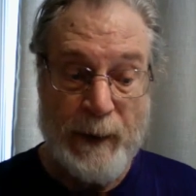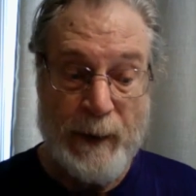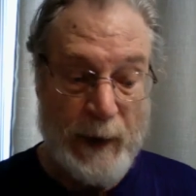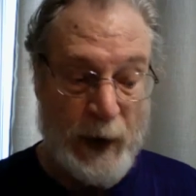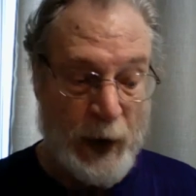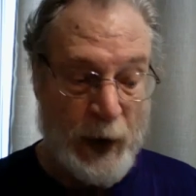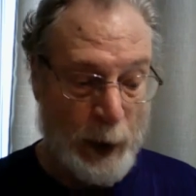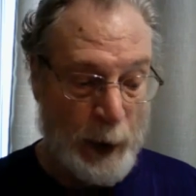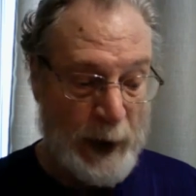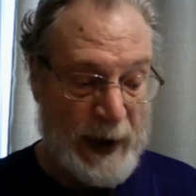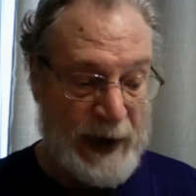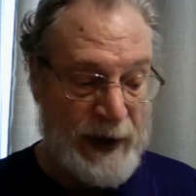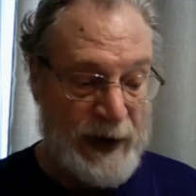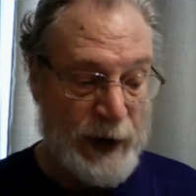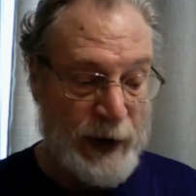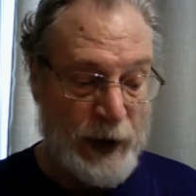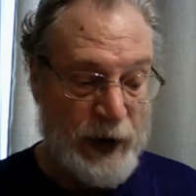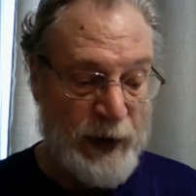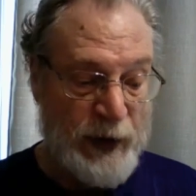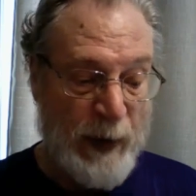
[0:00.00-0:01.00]
your
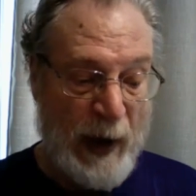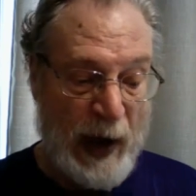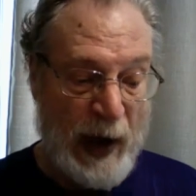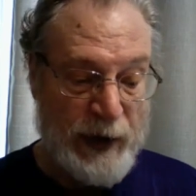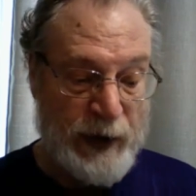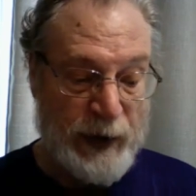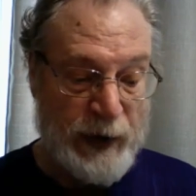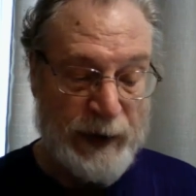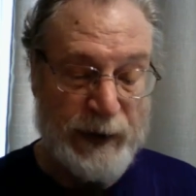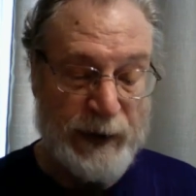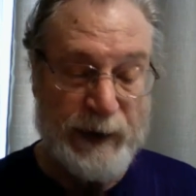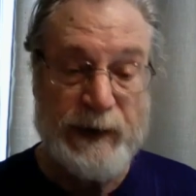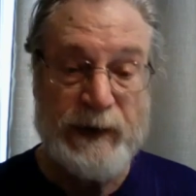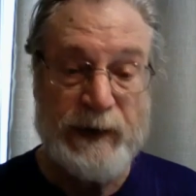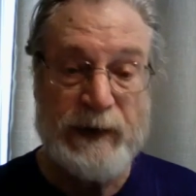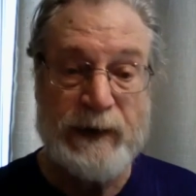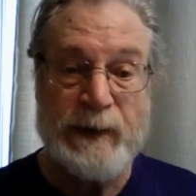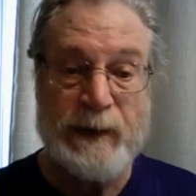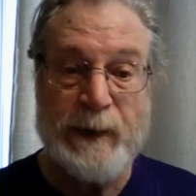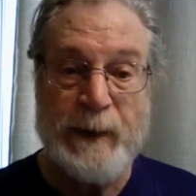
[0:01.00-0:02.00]
research module.
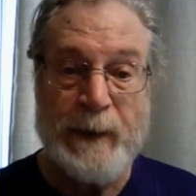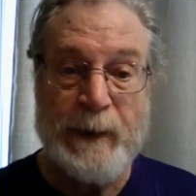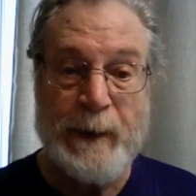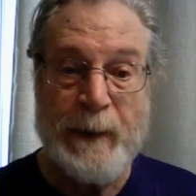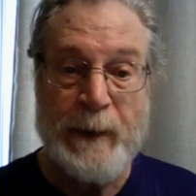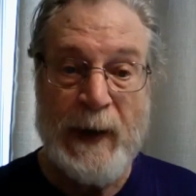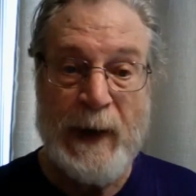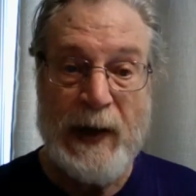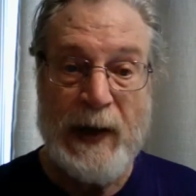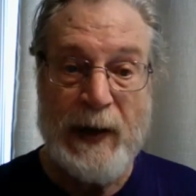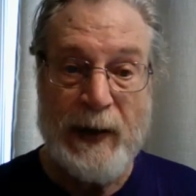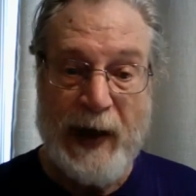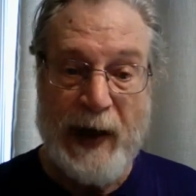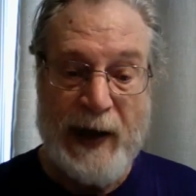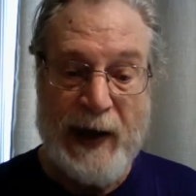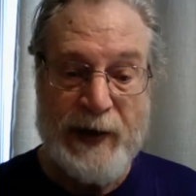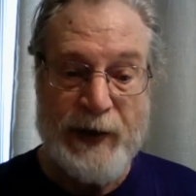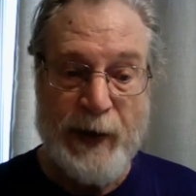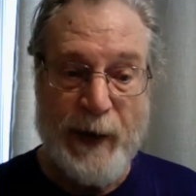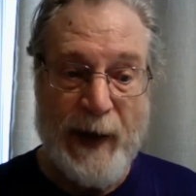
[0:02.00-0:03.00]

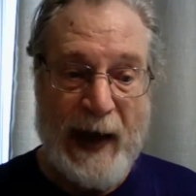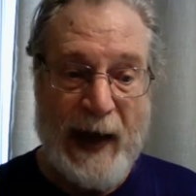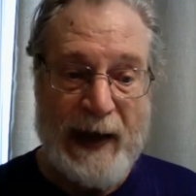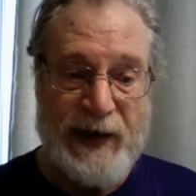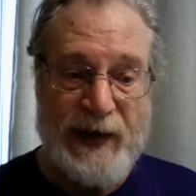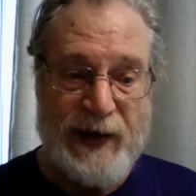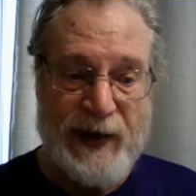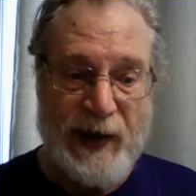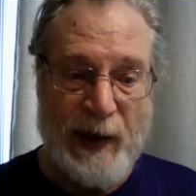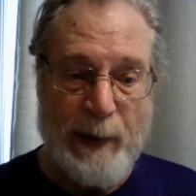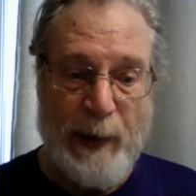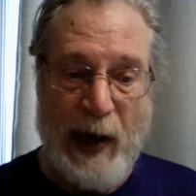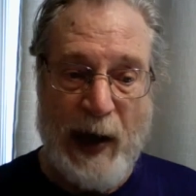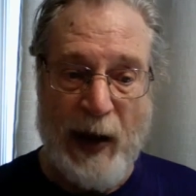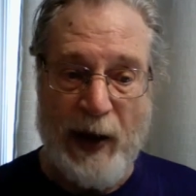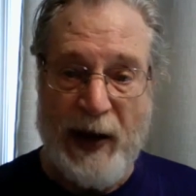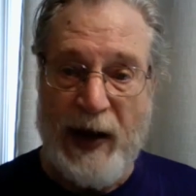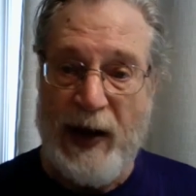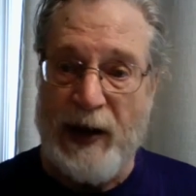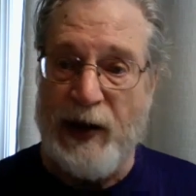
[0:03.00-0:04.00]
Okay, so that's
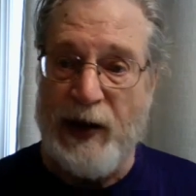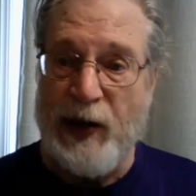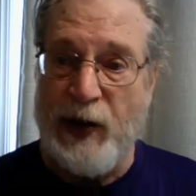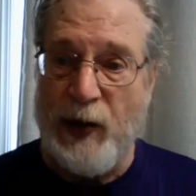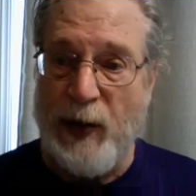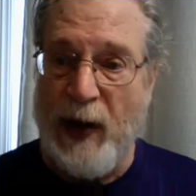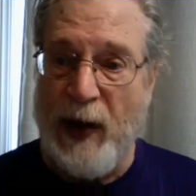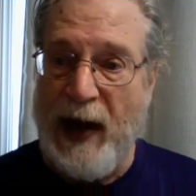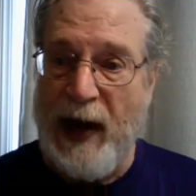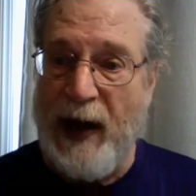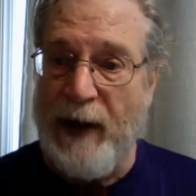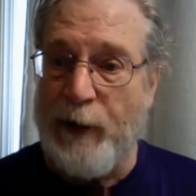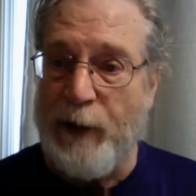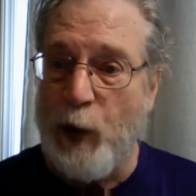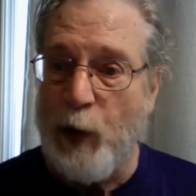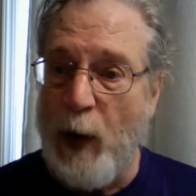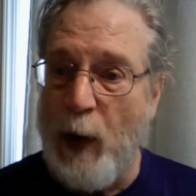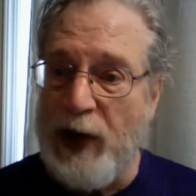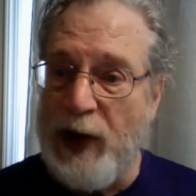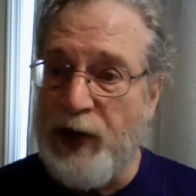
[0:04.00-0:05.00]
about it. Do you have
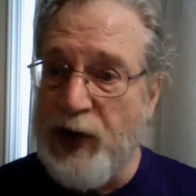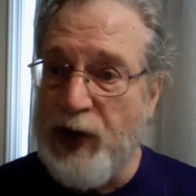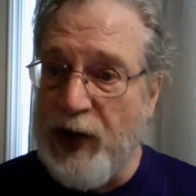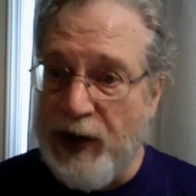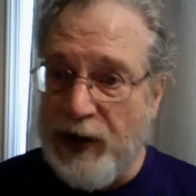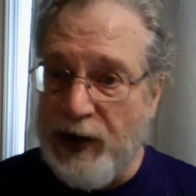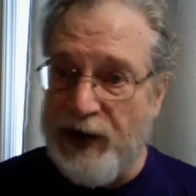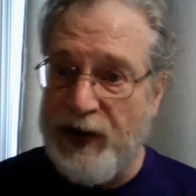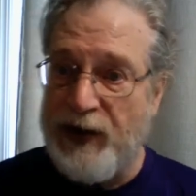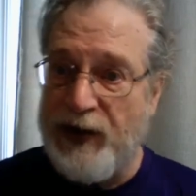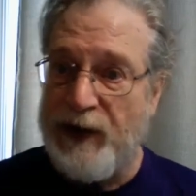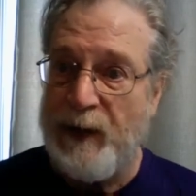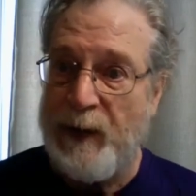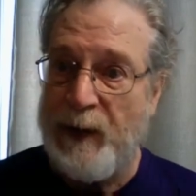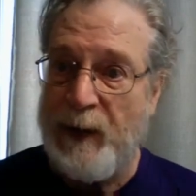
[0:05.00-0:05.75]
questions?